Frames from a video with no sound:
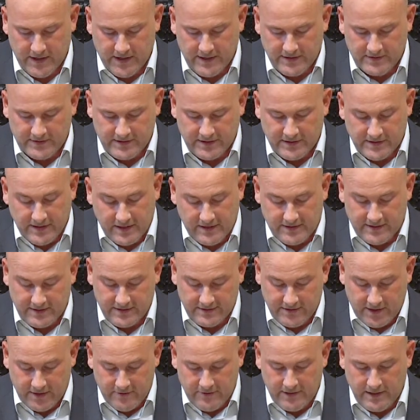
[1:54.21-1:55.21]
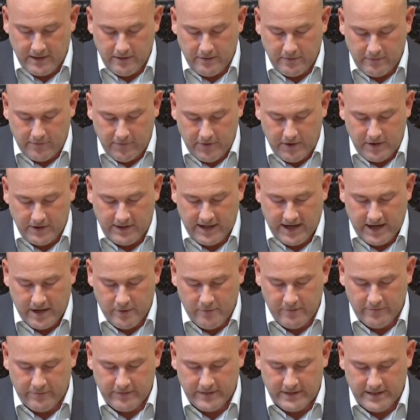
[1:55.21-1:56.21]
since it is only the third
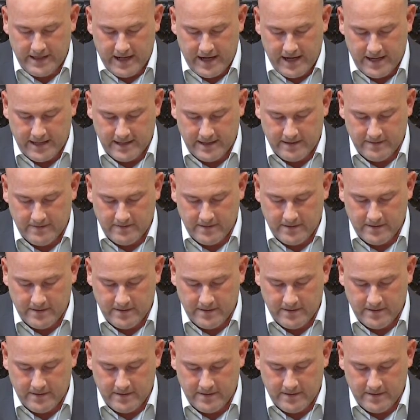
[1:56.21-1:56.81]
hour of the day.